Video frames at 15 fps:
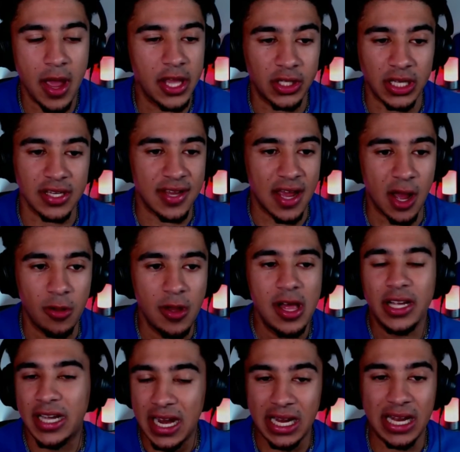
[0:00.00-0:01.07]
you can tell,
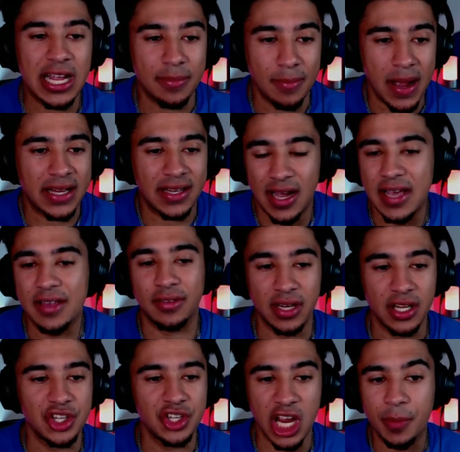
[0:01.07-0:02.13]
kind of like Mike Tyson and
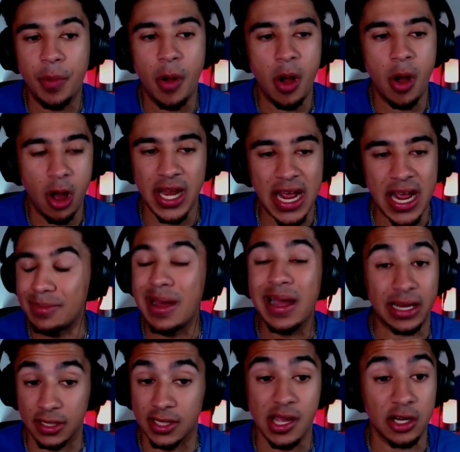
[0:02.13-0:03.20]
Jake Paul tonight. I'm not going
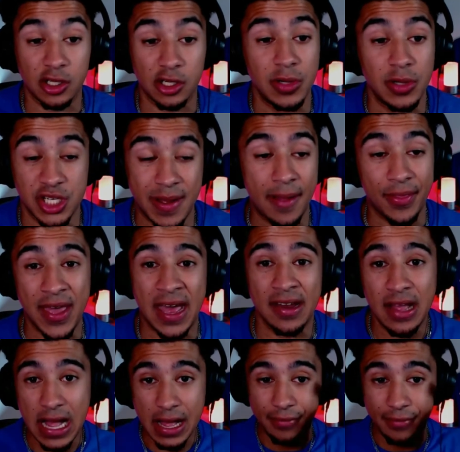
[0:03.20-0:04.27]
to talk too much about that
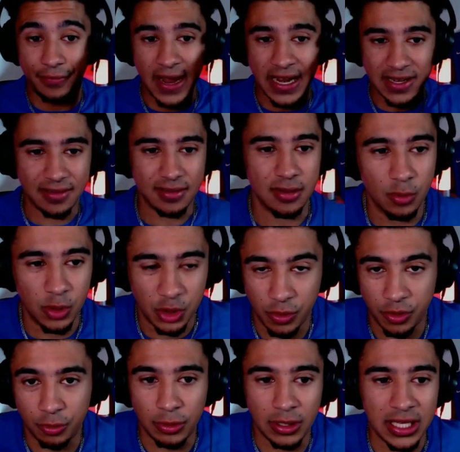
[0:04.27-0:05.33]
fight, which was
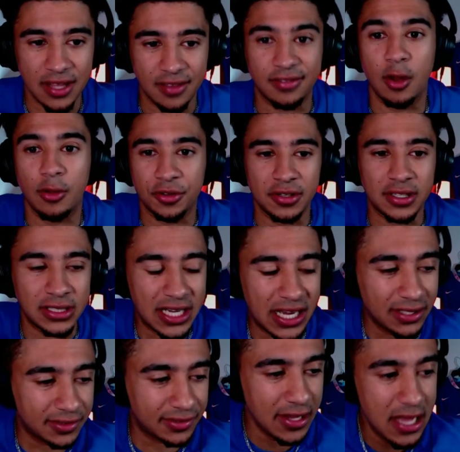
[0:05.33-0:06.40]
really a salsa
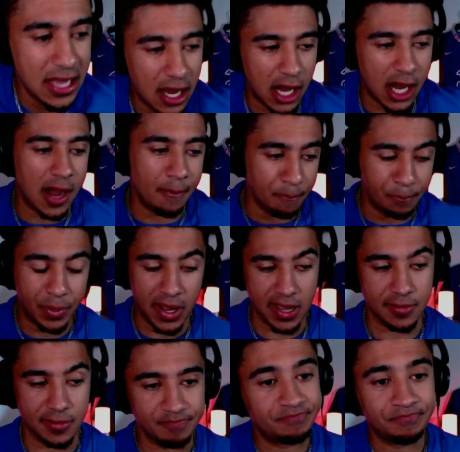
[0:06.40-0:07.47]
class.
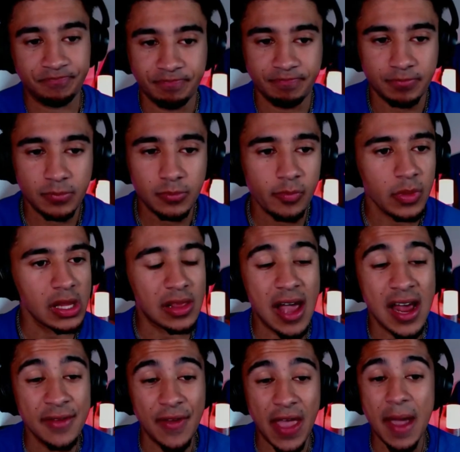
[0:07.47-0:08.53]
But a lot
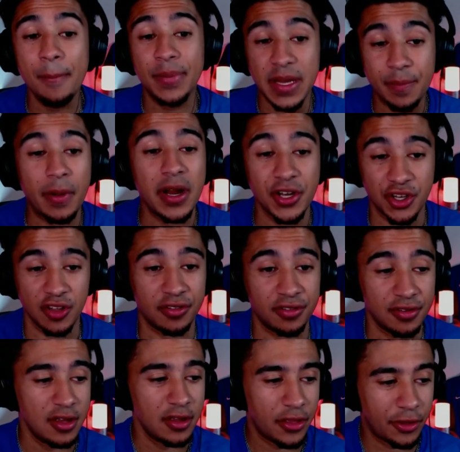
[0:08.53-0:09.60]
of empty punches
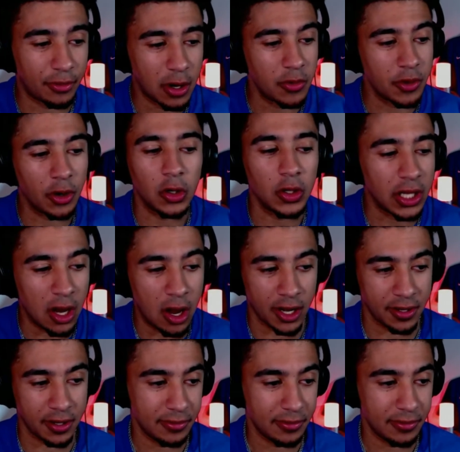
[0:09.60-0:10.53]
thrown early on